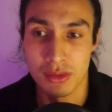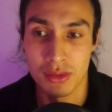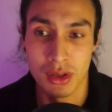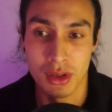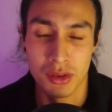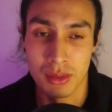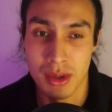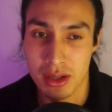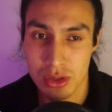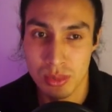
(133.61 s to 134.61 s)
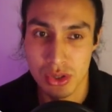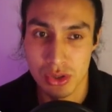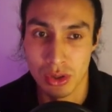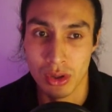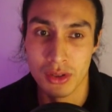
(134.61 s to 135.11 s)
I'm going to make it super short
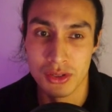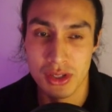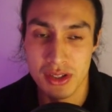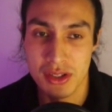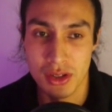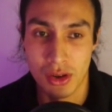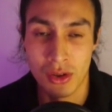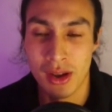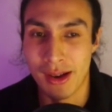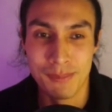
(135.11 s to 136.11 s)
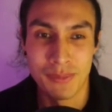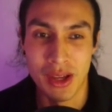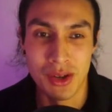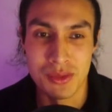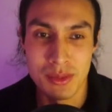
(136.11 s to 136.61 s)
just so I
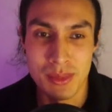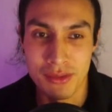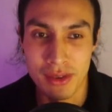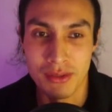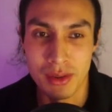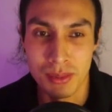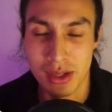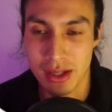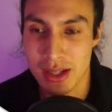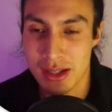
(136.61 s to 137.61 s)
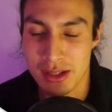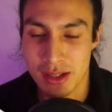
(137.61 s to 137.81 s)
don't spend forever putting in data.